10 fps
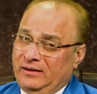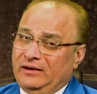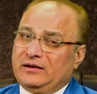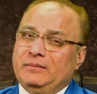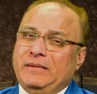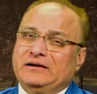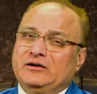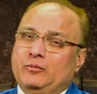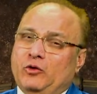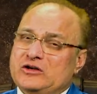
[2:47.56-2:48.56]
Little
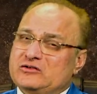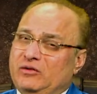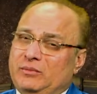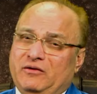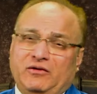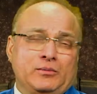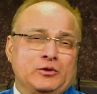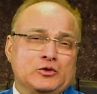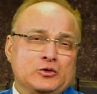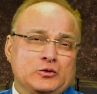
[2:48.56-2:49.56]
mental poise will be
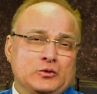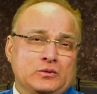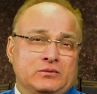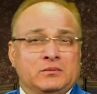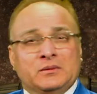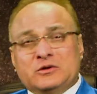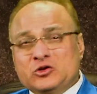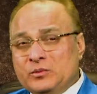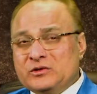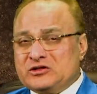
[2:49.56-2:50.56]
available to you.
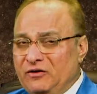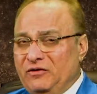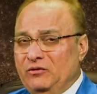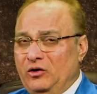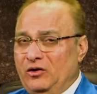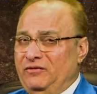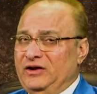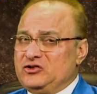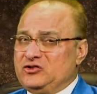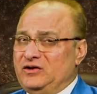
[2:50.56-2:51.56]
You may suffer a lot of
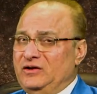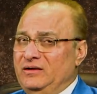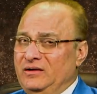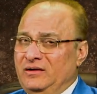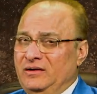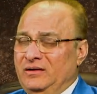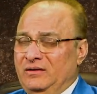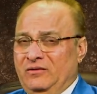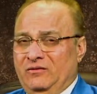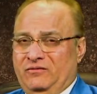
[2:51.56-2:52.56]
injury
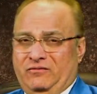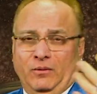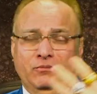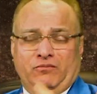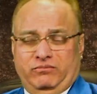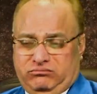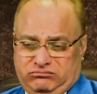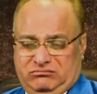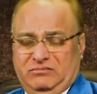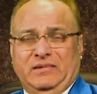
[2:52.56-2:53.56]
from
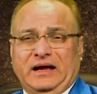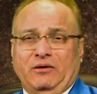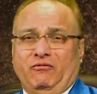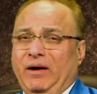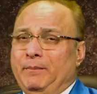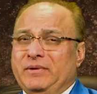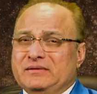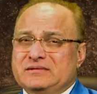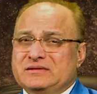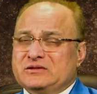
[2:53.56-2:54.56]
like a
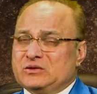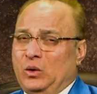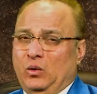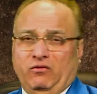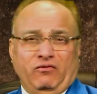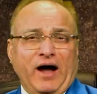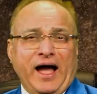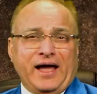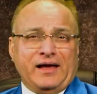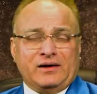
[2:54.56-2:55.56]
weapons or
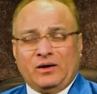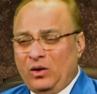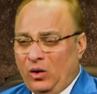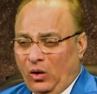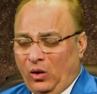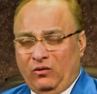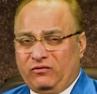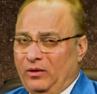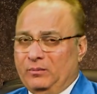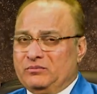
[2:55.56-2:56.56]
fire or
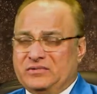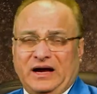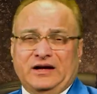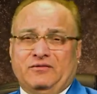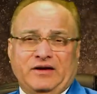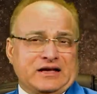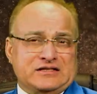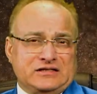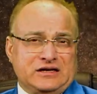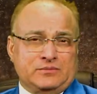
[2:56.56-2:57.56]
from kind of an
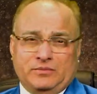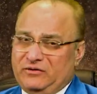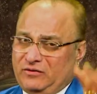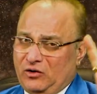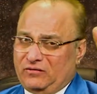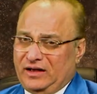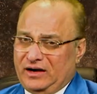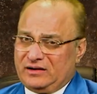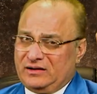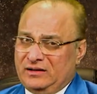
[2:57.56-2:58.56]
accident. Beware of that.